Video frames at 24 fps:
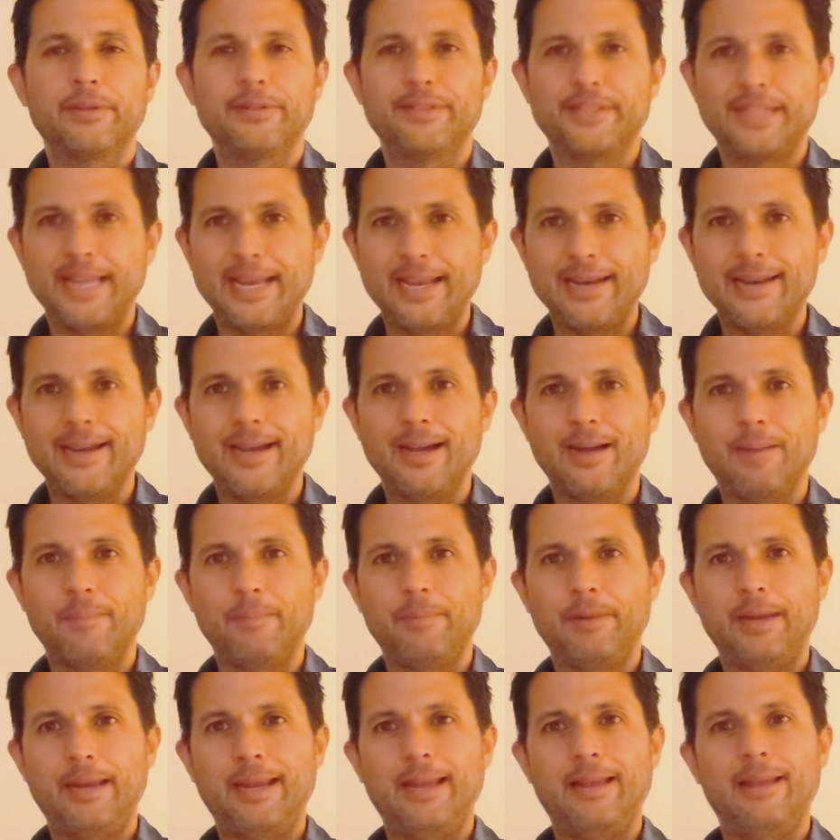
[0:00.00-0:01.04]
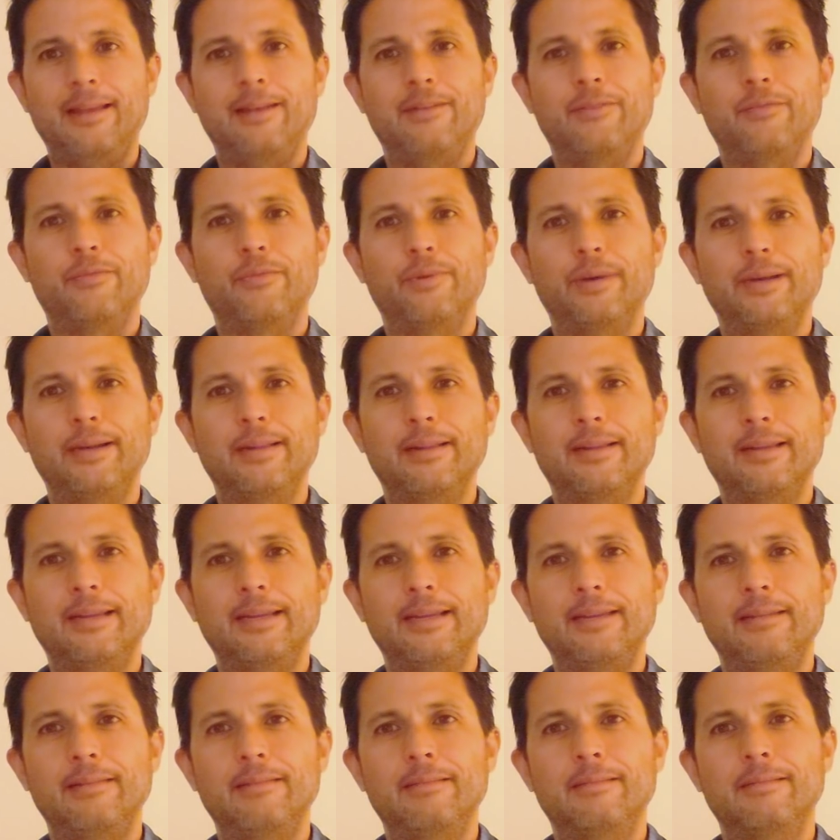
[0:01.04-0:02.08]
stand up and
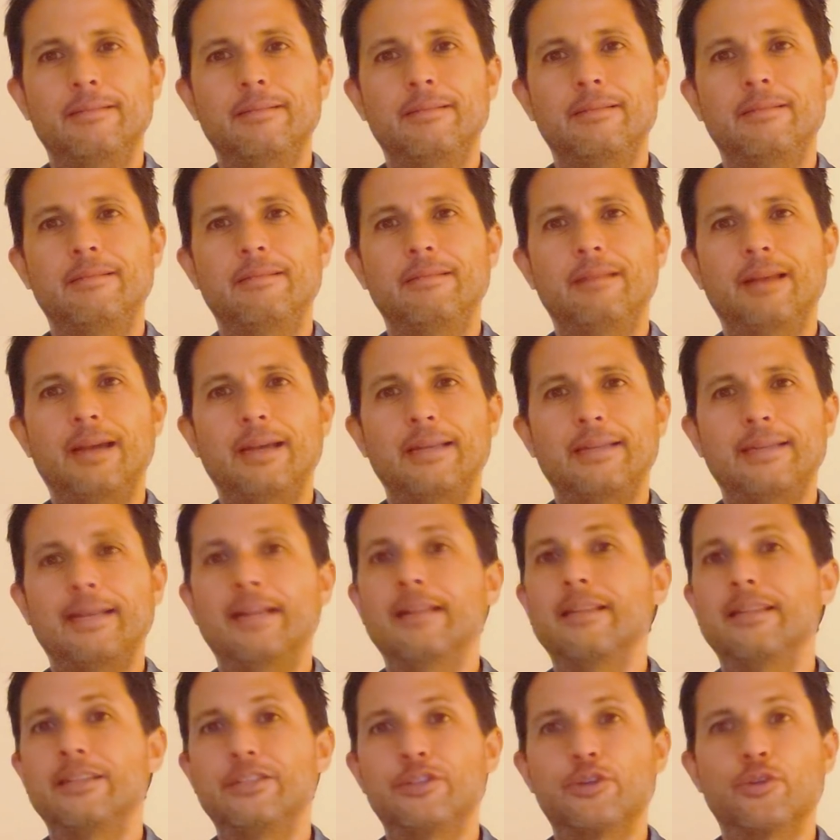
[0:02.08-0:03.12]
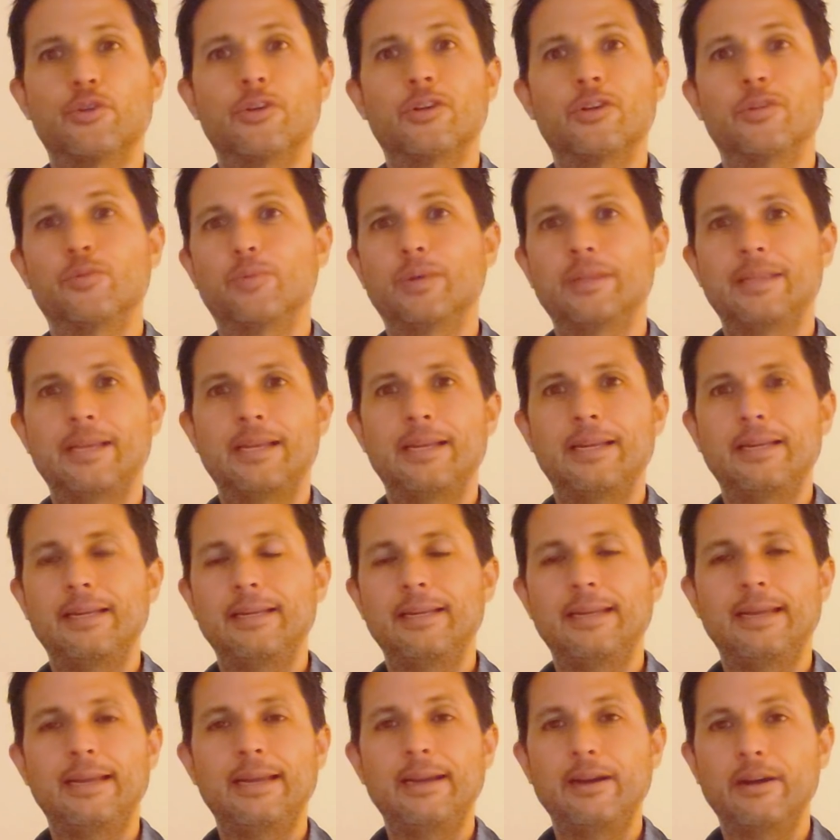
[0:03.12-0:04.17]
really like tell these girls what they
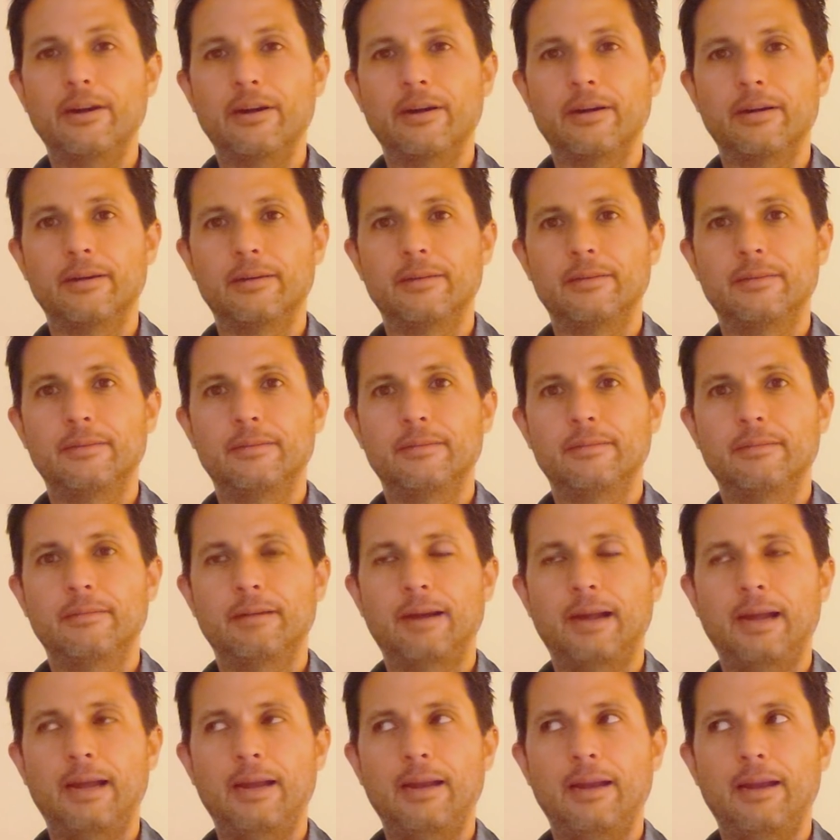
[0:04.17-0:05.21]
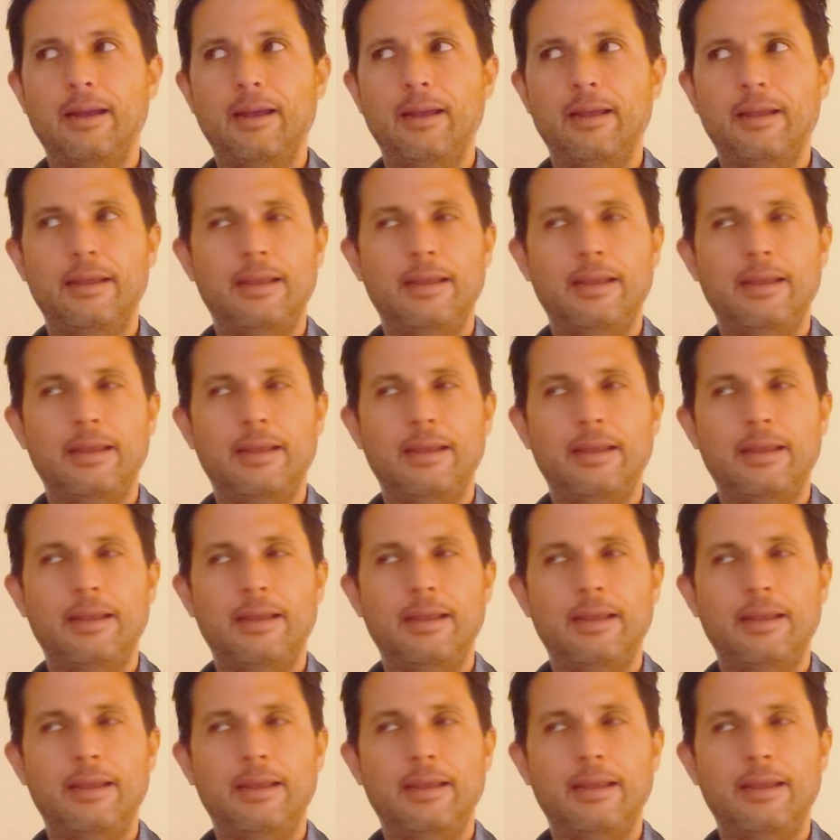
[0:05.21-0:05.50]
need to hear, right?